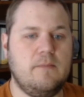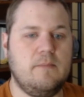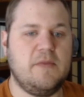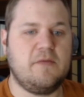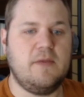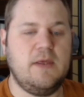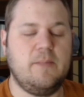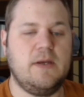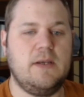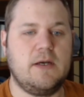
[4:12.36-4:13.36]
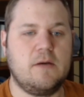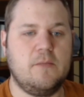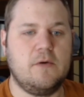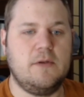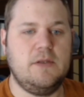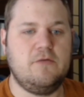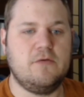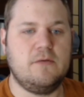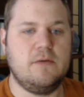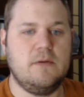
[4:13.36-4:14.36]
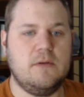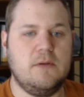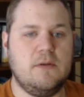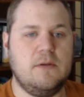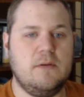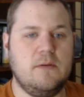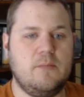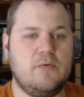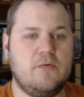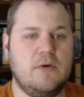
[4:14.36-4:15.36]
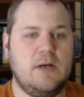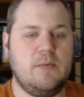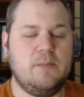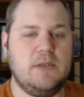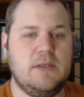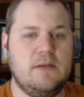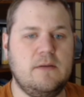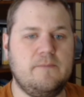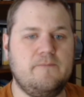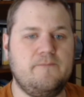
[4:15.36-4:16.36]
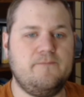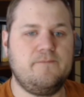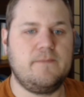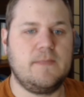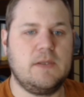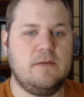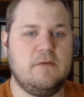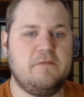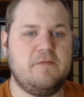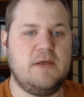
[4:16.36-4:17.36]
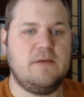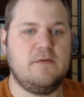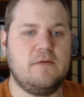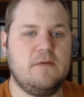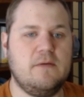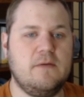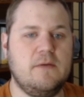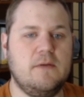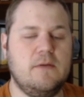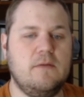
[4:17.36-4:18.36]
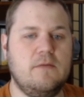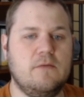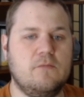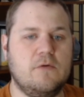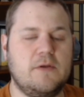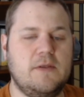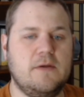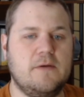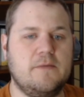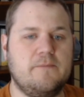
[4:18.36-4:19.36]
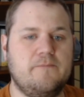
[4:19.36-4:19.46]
mistake by Nakamura. He should probably defend the rook here,